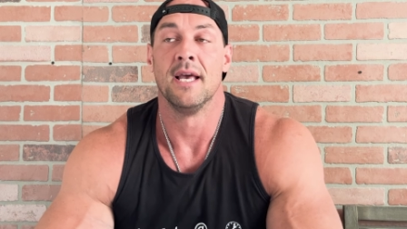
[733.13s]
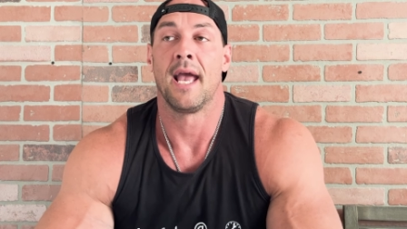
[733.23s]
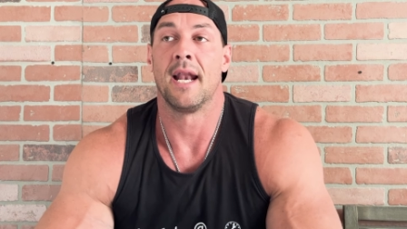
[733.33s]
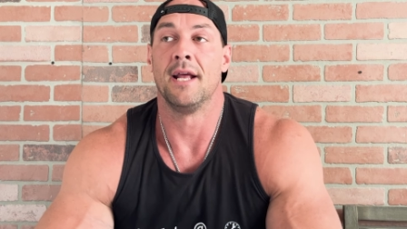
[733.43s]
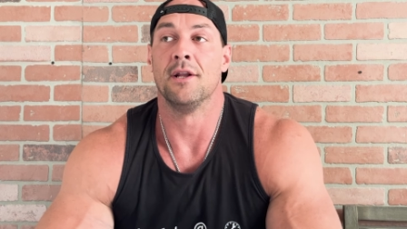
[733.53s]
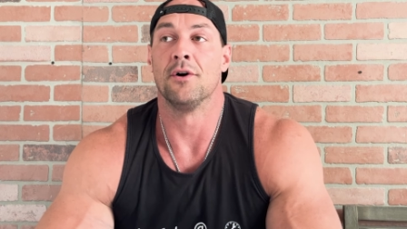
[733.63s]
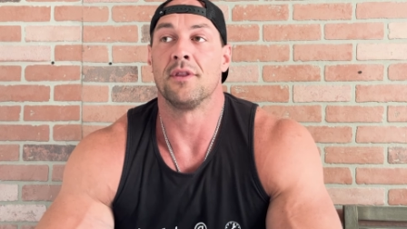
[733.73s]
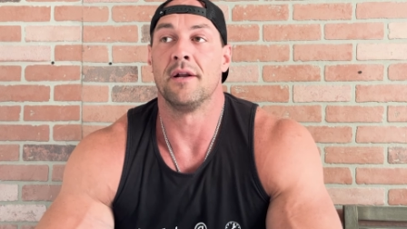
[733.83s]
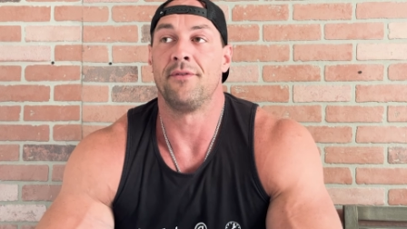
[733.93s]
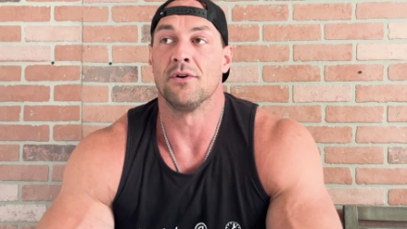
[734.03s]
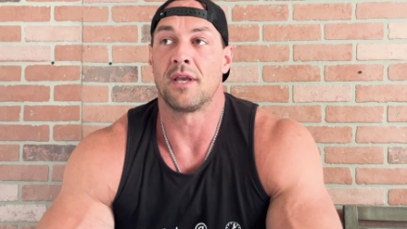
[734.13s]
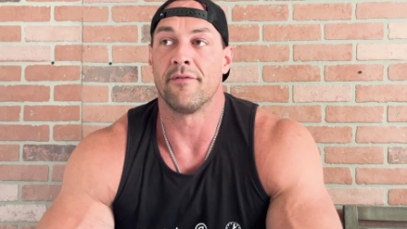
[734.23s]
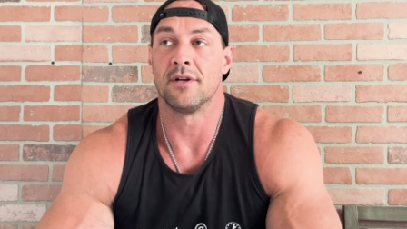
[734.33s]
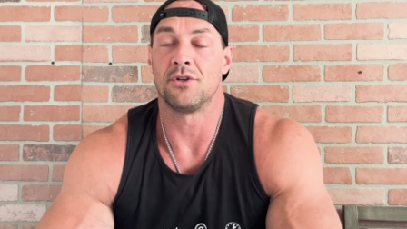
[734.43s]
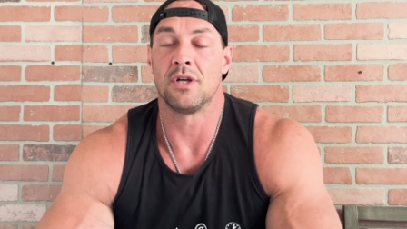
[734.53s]
And I know that if you'll
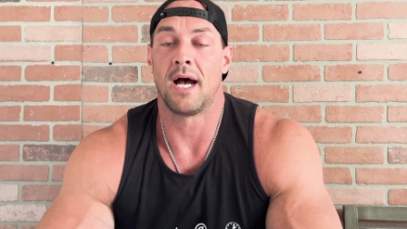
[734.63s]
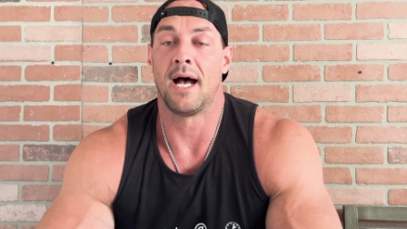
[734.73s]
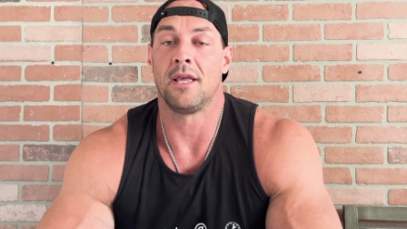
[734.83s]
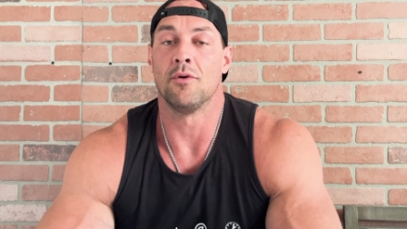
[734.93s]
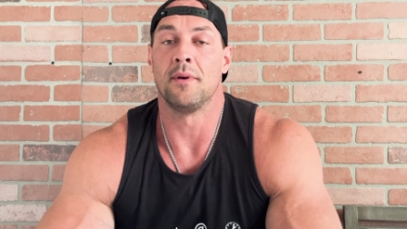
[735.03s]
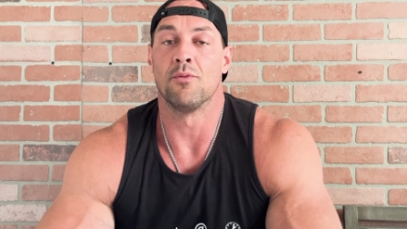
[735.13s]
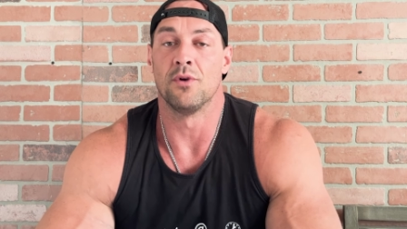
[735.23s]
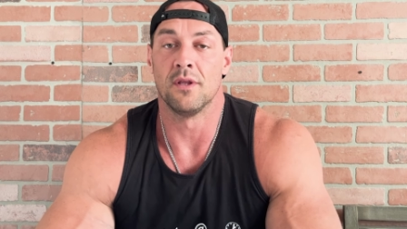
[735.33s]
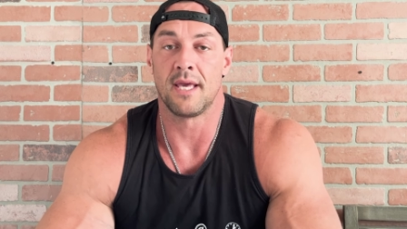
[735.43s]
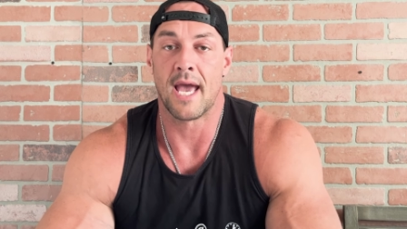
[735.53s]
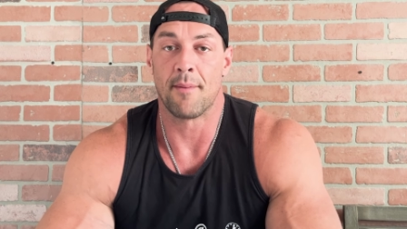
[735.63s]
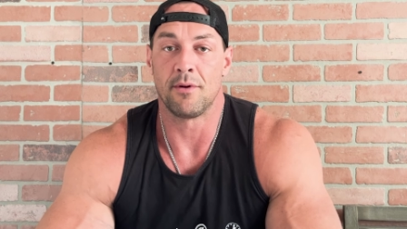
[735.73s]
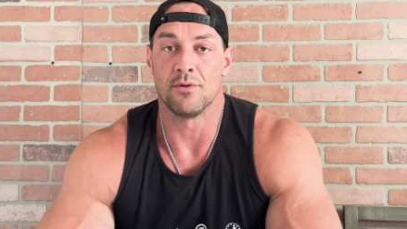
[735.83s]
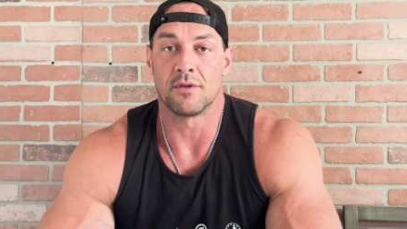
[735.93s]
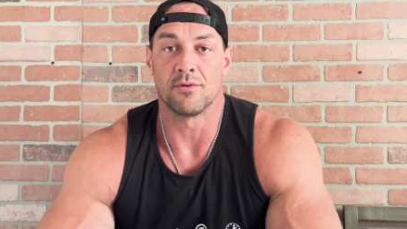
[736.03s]
give it a shot, you'll be really
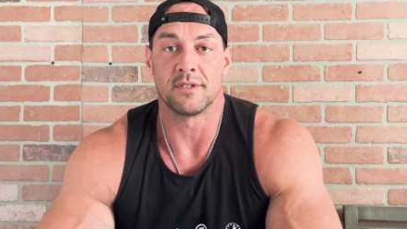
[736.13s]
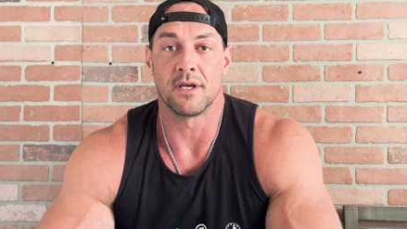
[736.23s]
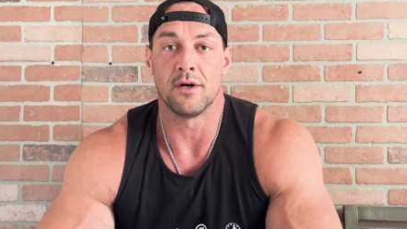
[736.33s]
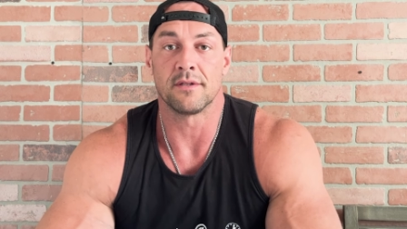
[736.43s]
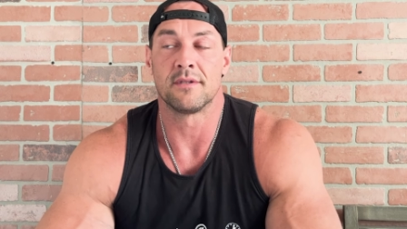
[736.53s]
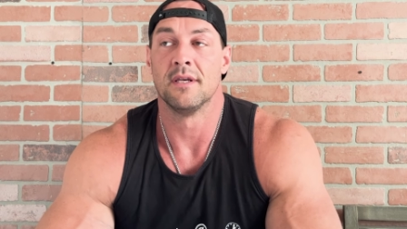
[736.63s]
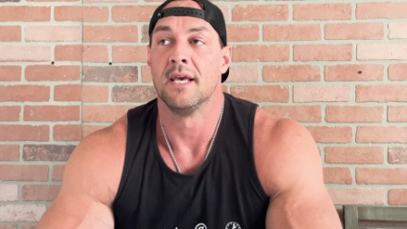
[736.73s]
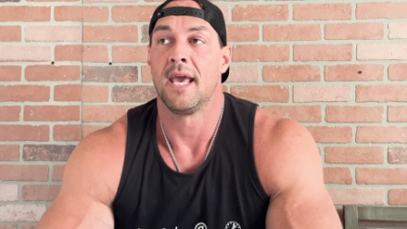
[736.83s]
happy with the results.